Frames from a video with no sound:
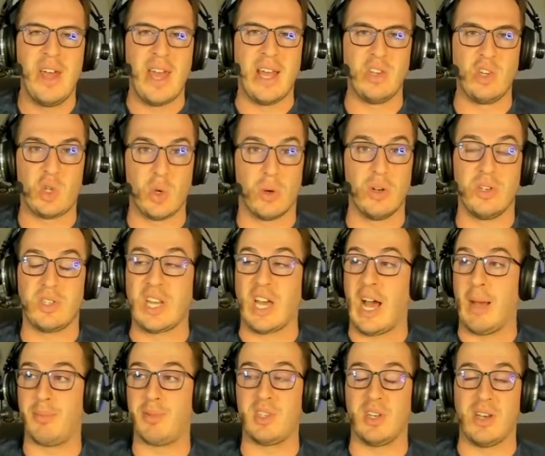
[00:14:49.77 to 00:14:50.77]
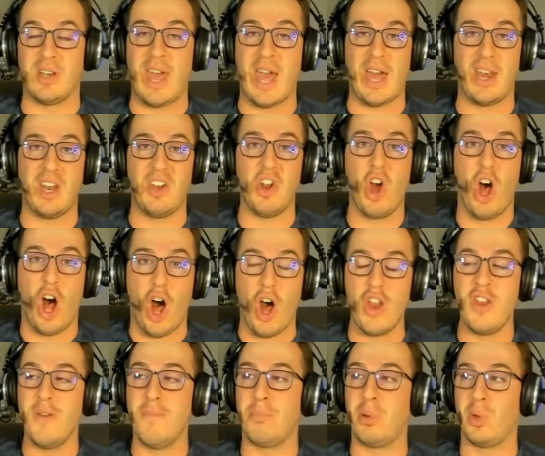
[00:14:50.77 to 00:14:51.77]
And Jordan Thompson had an
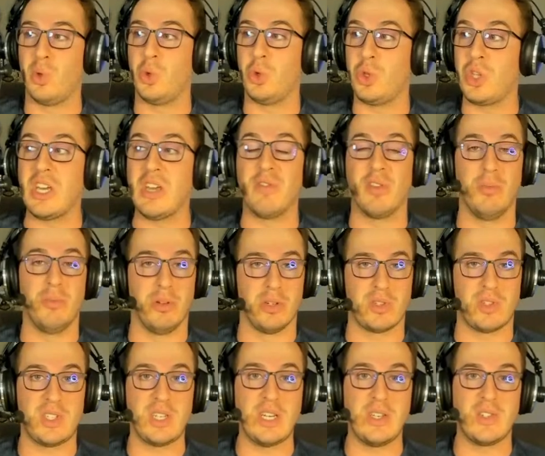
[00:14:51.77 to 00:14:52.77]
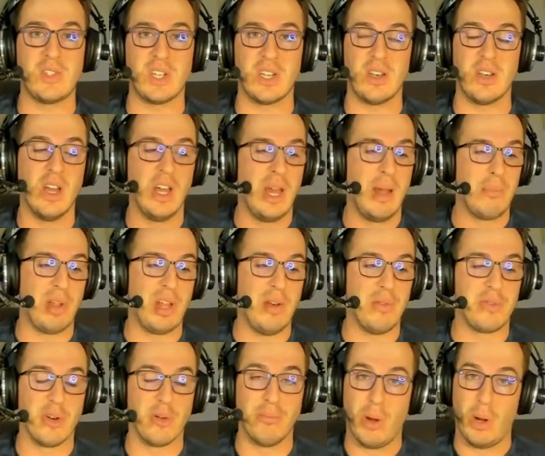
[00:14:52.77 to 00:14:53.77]
unbelievable season playing
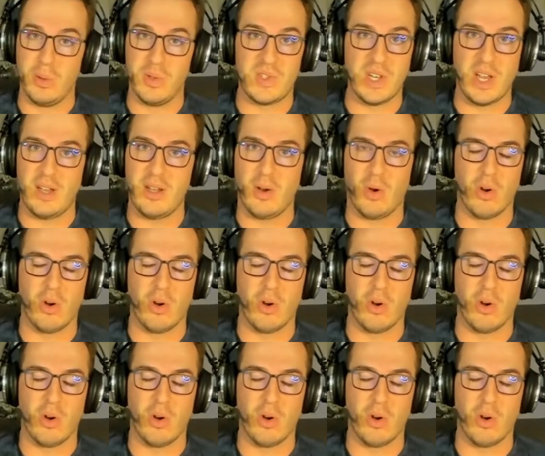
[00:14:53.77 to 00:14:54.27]
for Monza,